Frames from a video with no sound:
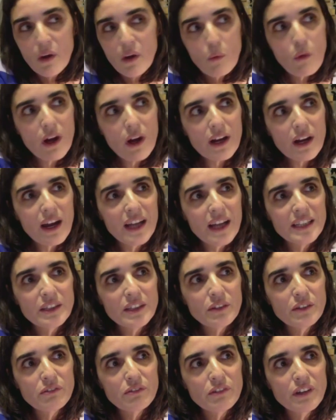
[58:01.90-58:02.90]
what kind
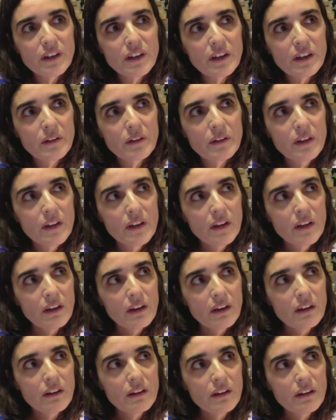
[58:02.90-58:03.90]
of
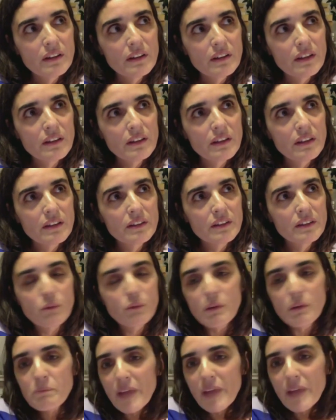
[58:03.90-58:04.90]

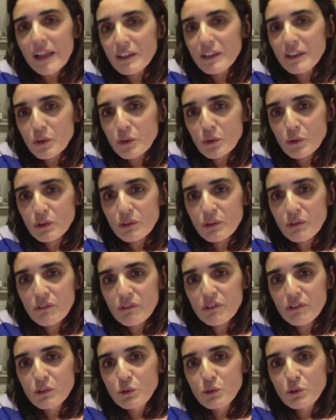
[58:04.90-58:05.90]
the rebellion or the
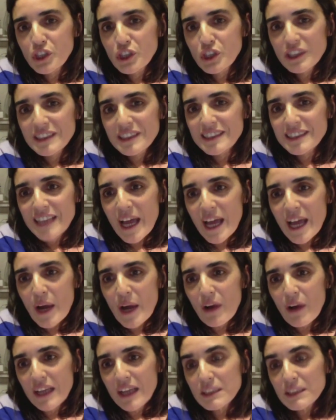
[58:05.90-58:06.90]
revolution is
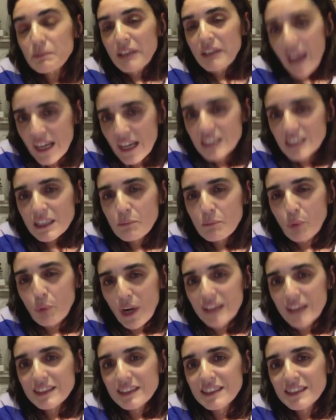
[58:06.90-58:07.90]
now has been actually
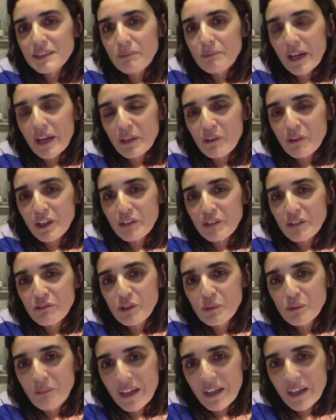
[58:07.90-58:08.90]
practiced by quite a
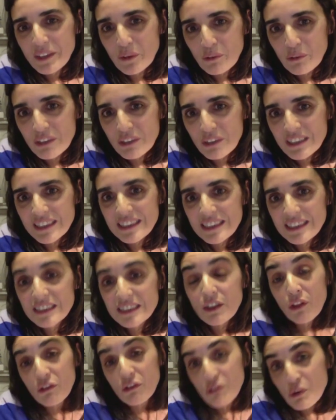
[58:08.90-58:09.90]
few
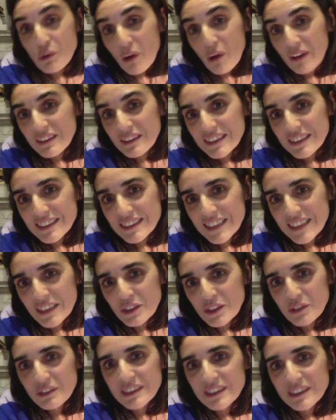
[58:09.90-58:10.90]
minorities throughout these
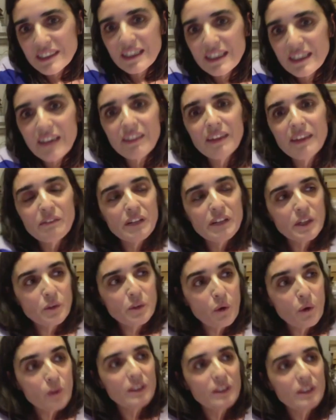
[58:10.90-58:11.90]
centuries. And I think we
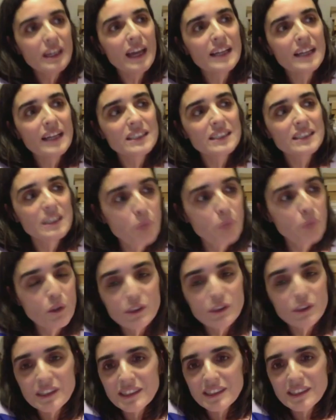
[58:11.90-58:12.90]
can only actually
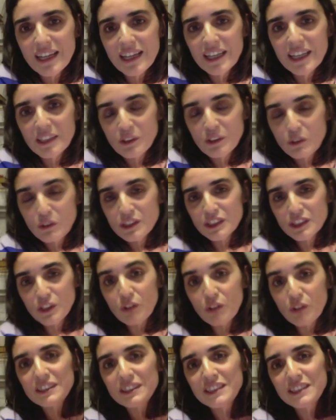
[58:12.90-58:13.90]
pose this diagnosis
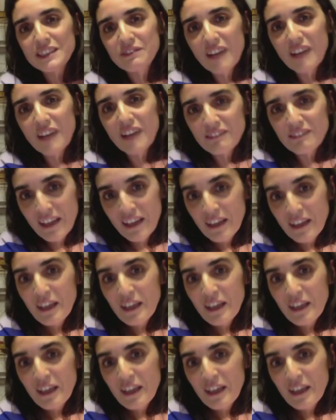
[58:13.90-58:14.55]
of these 5